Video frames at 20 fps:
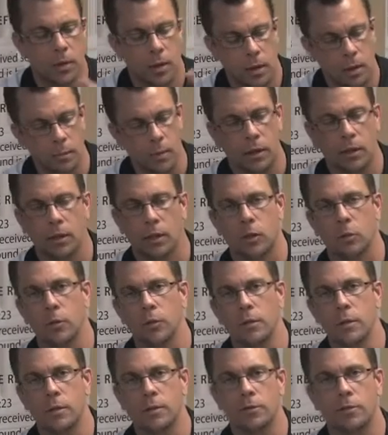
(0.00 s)
to talk about
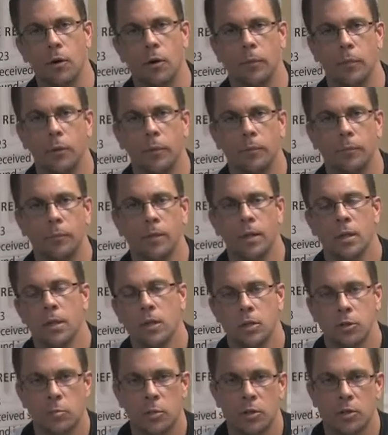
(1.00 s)
liquid defoamer.
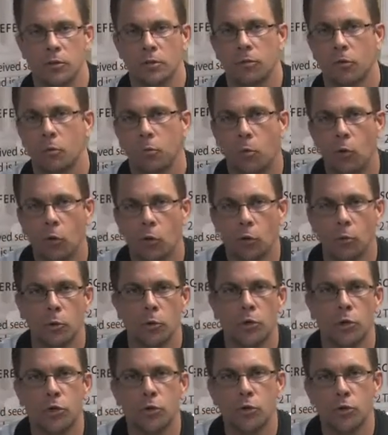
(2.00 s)
Especially for
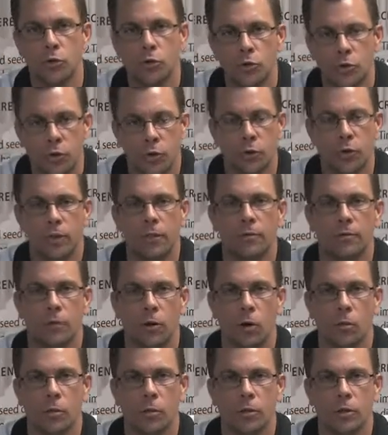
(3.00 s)
portable users, your
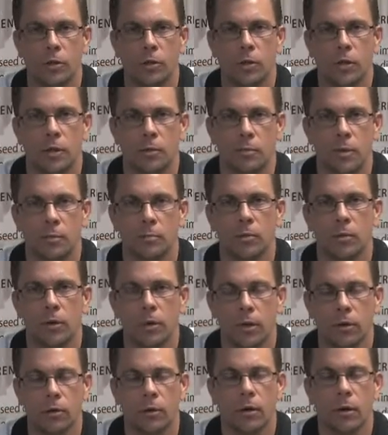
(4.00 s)
defoamer is going to be
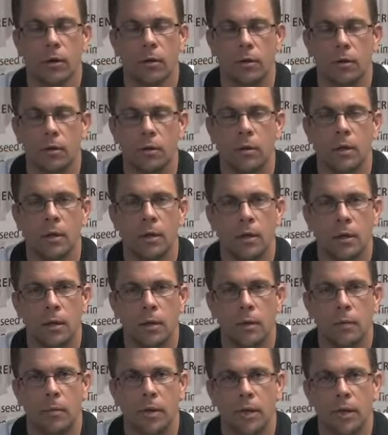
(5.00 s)
pretty critical
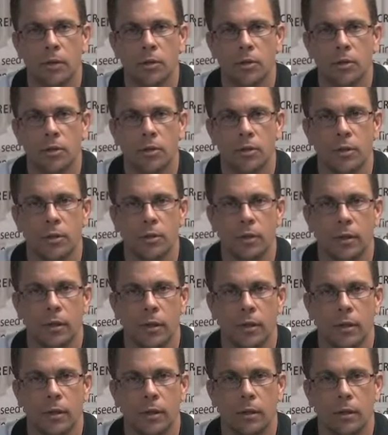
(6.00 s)
in making sure you don't
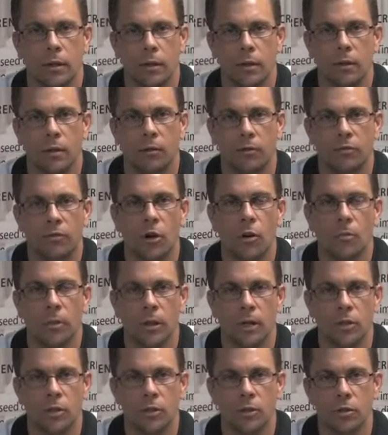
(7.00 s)
get a
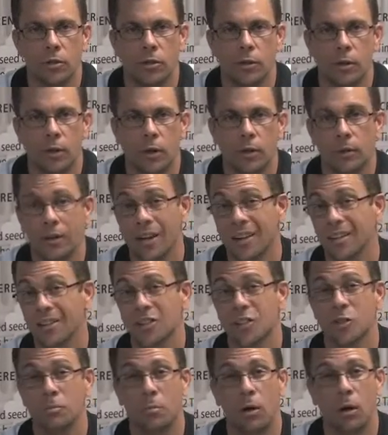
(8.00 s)
foaming issue going on. You got a
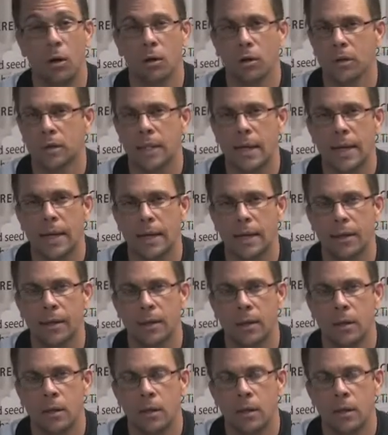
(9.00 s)
smaller tank.